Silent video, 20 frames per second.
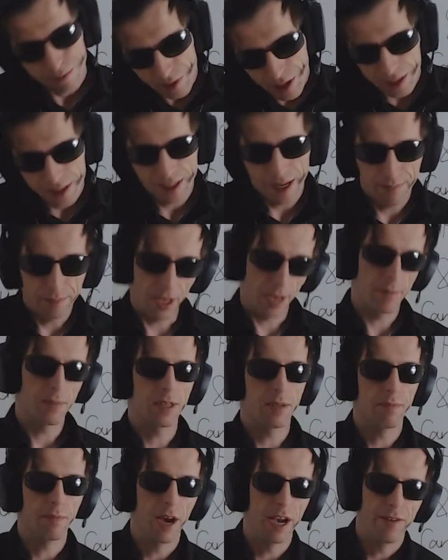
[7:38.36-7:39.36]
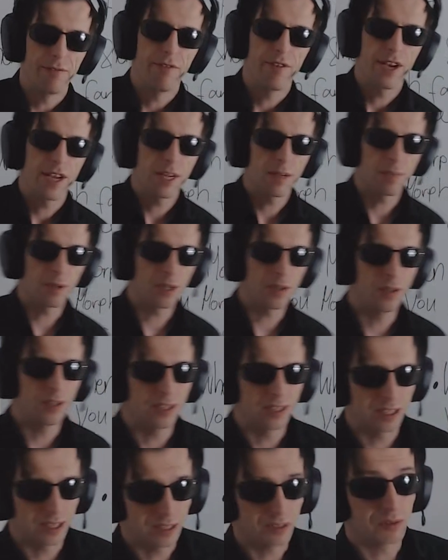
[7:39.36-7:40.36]
well, sometimes it might fail
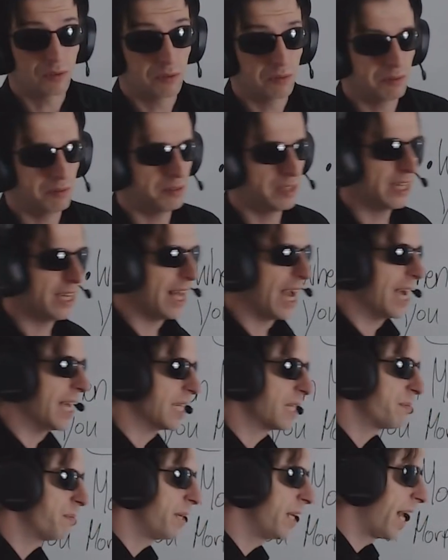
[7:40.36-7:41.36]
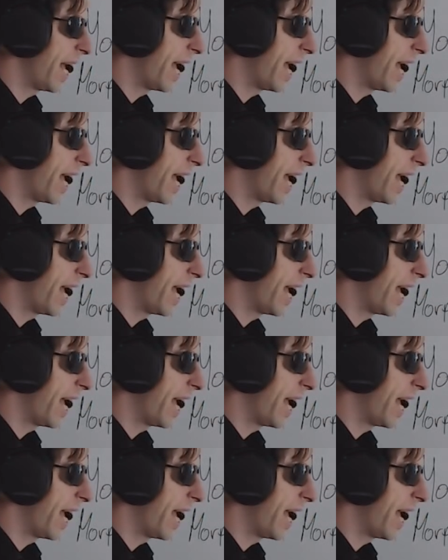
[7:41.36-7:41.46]
because it's really high speed